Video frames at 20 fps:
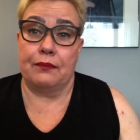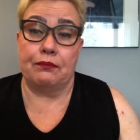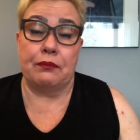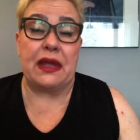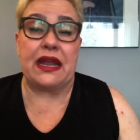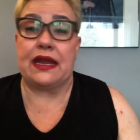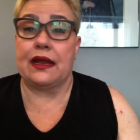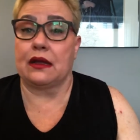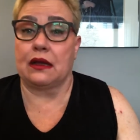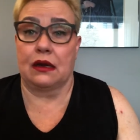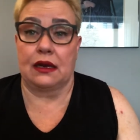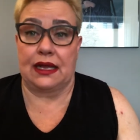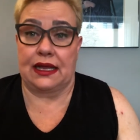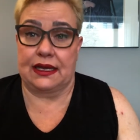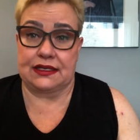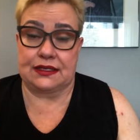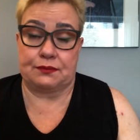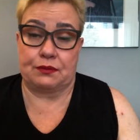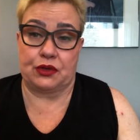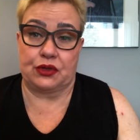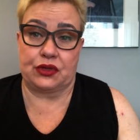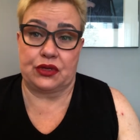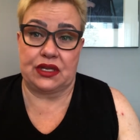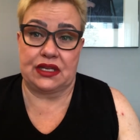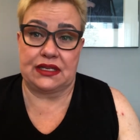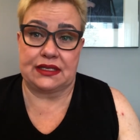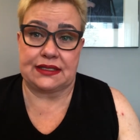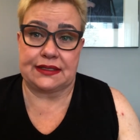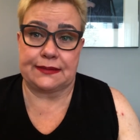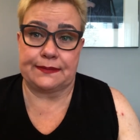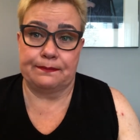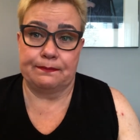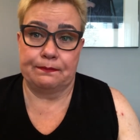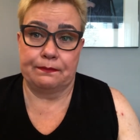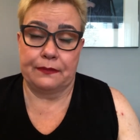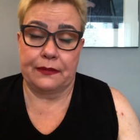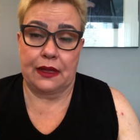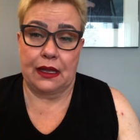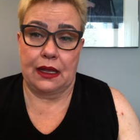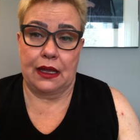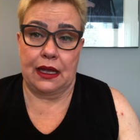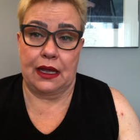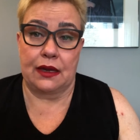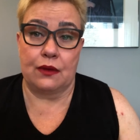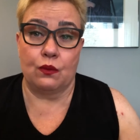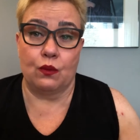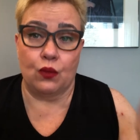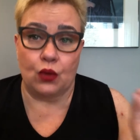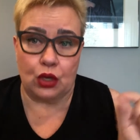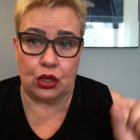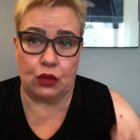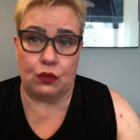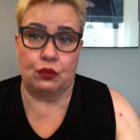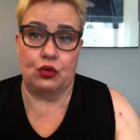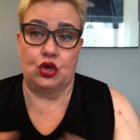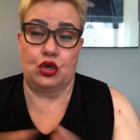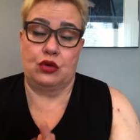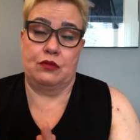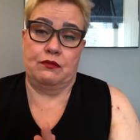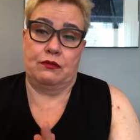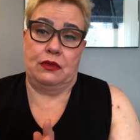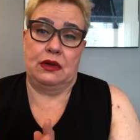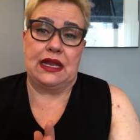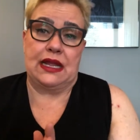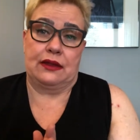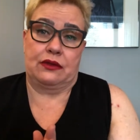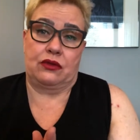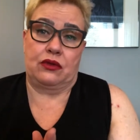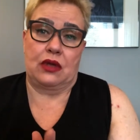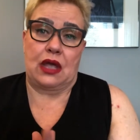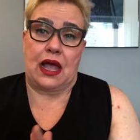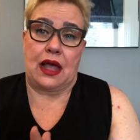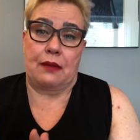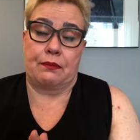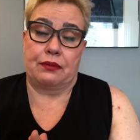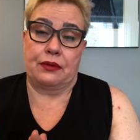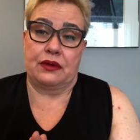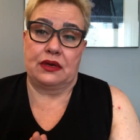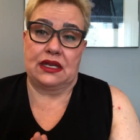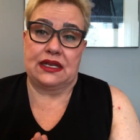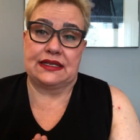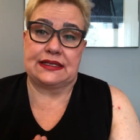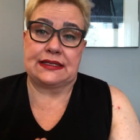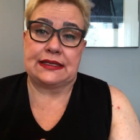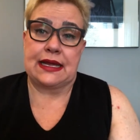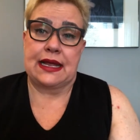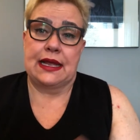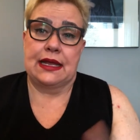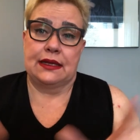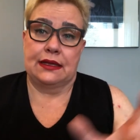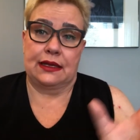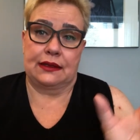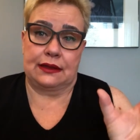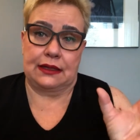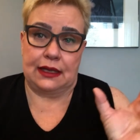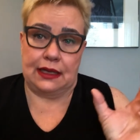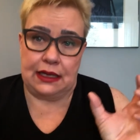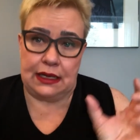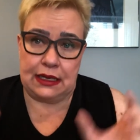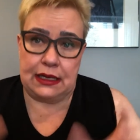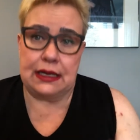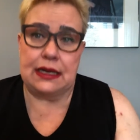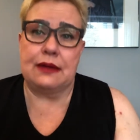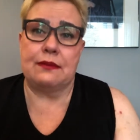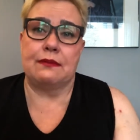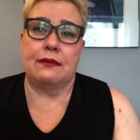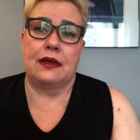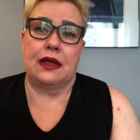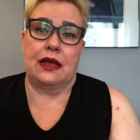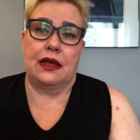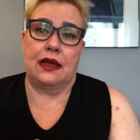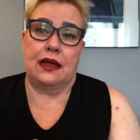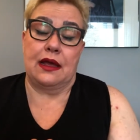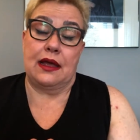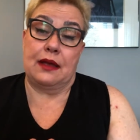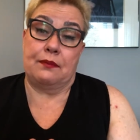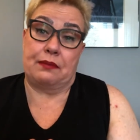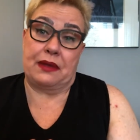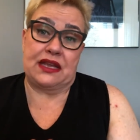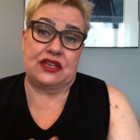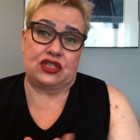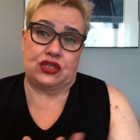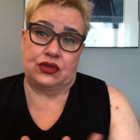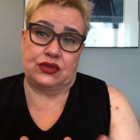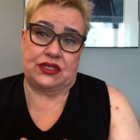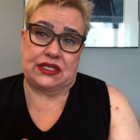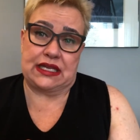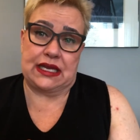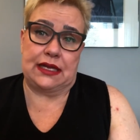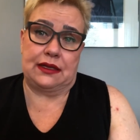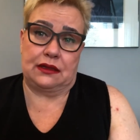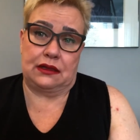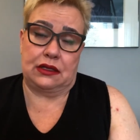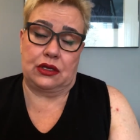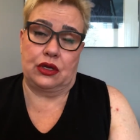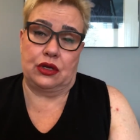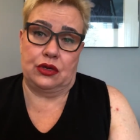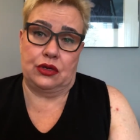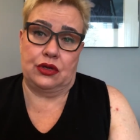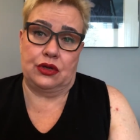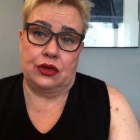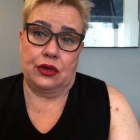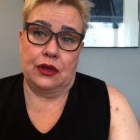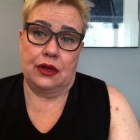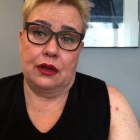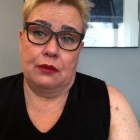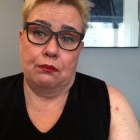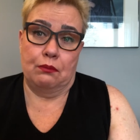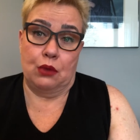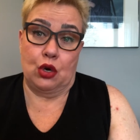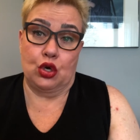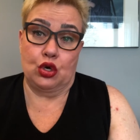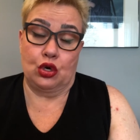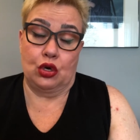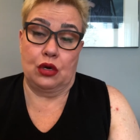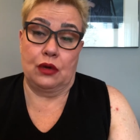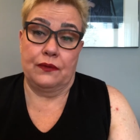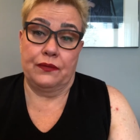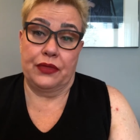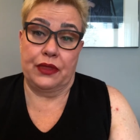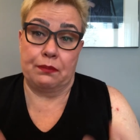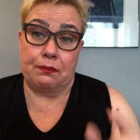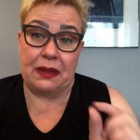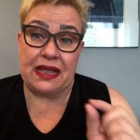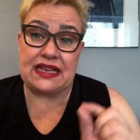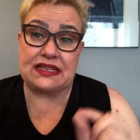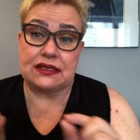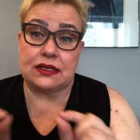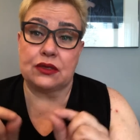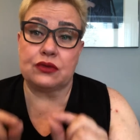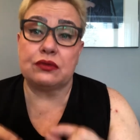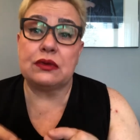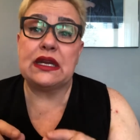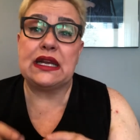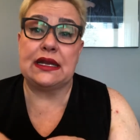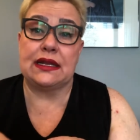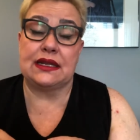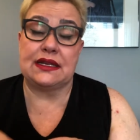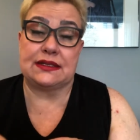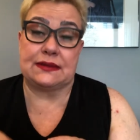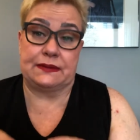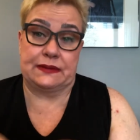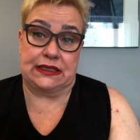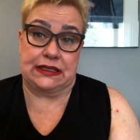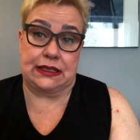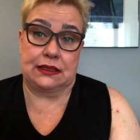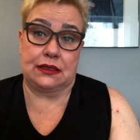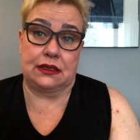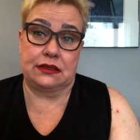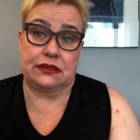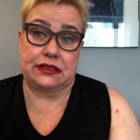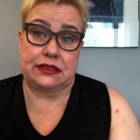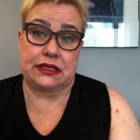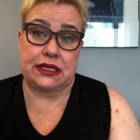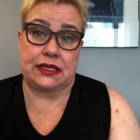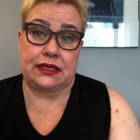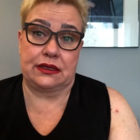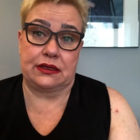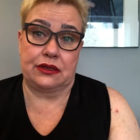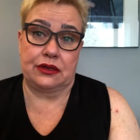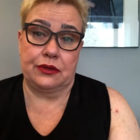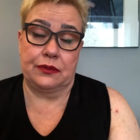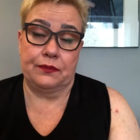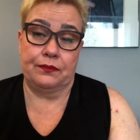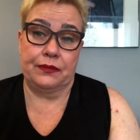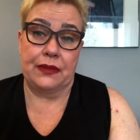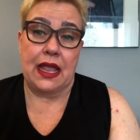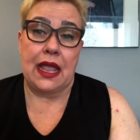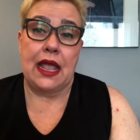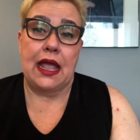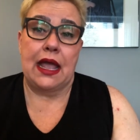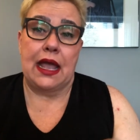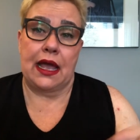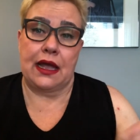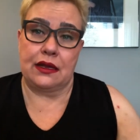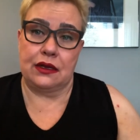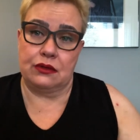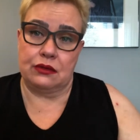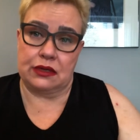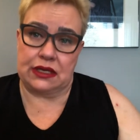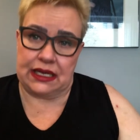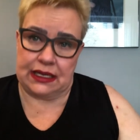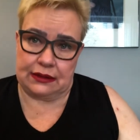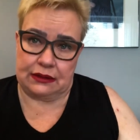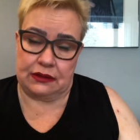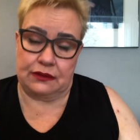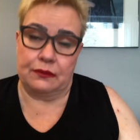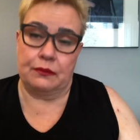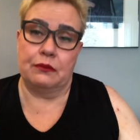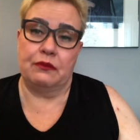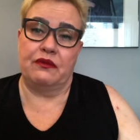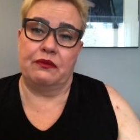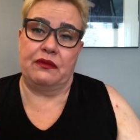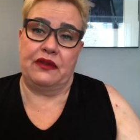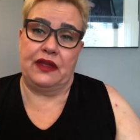medical expertise. And what would need to happen is that in patient-centered model, the patient really is physically centered. And you get